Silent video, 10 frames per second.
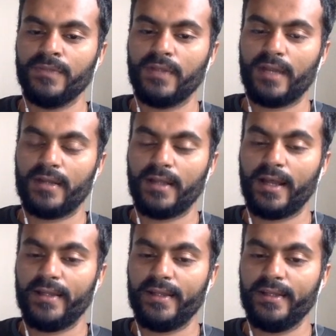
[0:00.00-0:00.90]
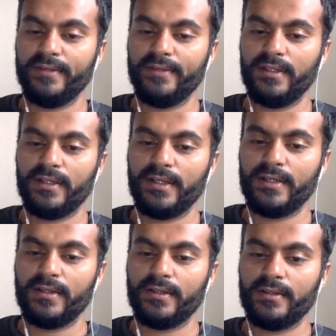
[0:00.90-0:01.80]
at a high level, and
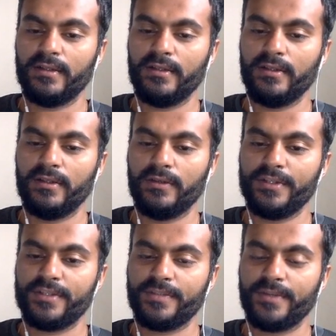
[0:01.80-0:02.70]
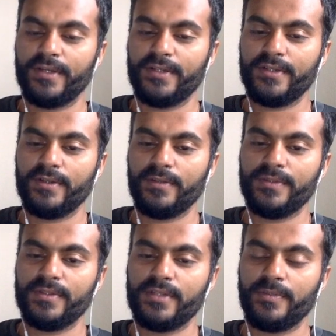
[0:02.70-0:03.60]
at the lowest point is
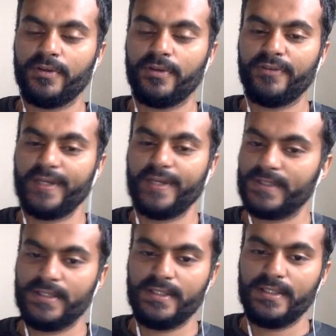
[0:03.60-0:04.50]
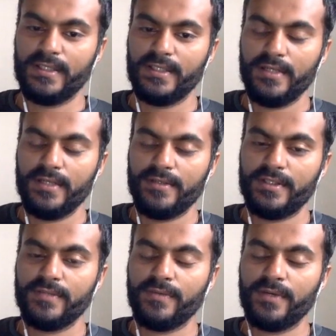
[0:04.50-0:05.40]
almost 3.5 cents.
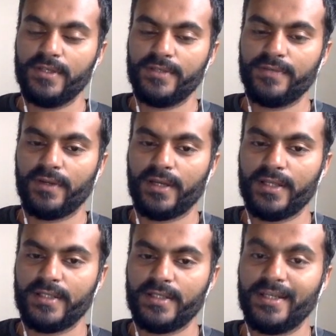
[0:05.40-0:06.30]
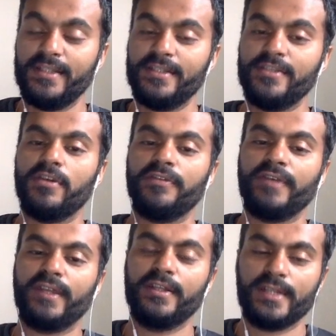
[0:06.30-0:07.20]
This is what is forecasted, and this is not
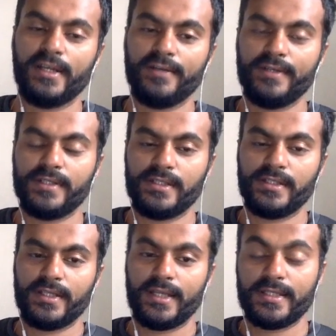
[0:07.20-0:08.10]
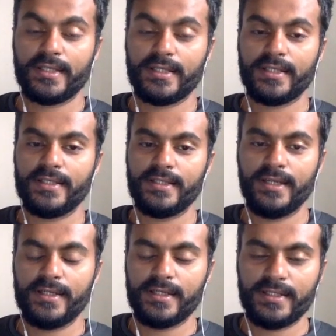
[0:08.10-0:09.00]
financial advice, this is an exercise in
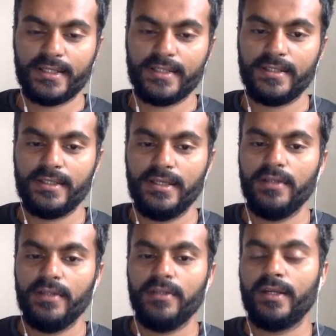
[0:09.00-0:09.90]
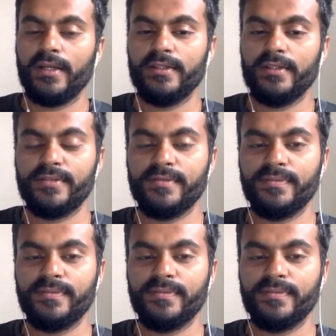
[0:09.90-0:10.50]
data science, and this